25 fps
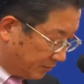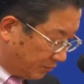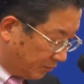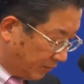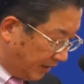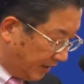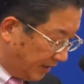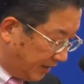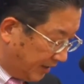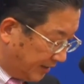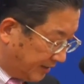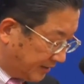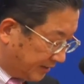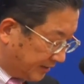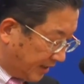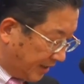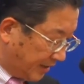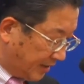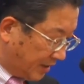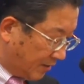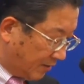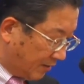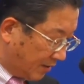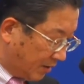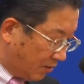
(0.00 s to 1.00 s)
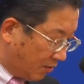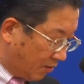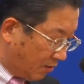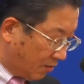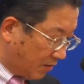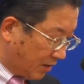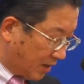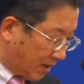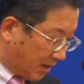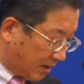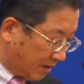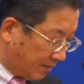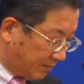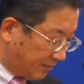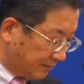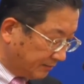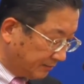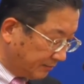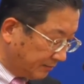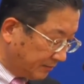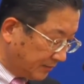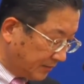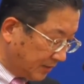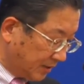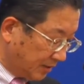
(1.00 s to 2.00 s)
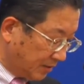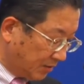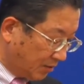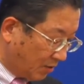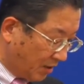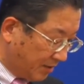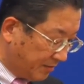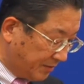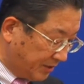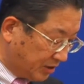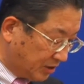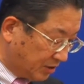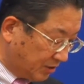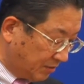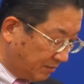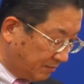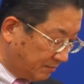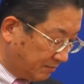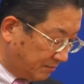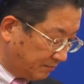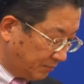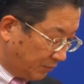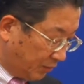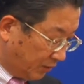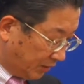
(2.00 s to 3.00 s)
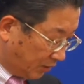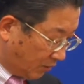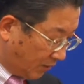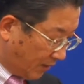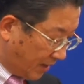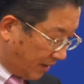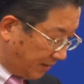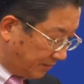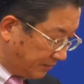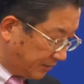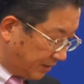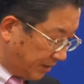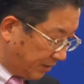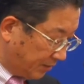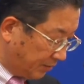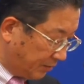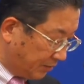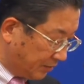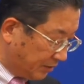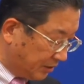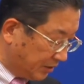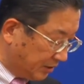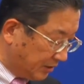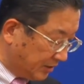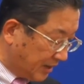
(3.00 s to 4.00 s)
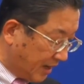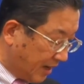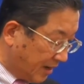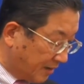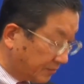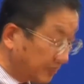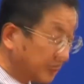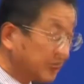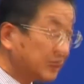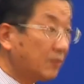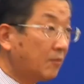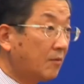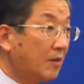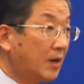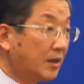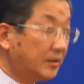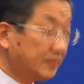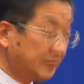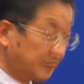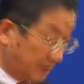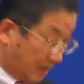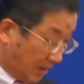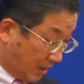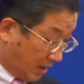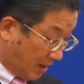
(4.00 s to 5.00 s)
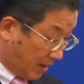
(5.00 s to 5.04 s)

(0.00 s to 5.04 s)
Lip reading: We extend our low carbon, low emission, pure drive technologies across the world,